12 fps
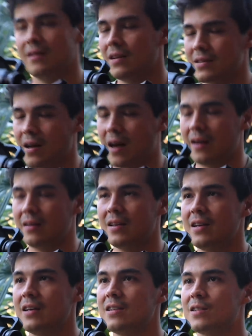It's not.
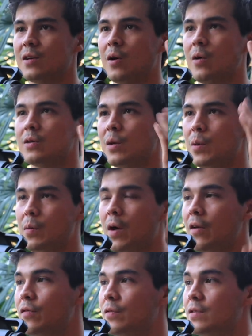So some people I
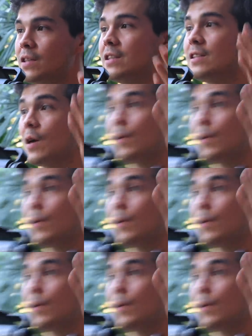mean, have, it's